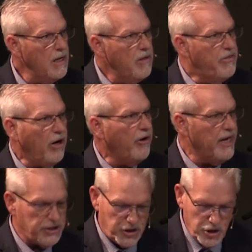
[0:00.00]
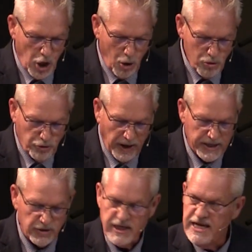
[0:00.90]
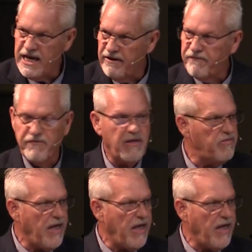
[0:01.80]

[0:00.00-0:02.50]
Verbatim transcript: There is no greater gift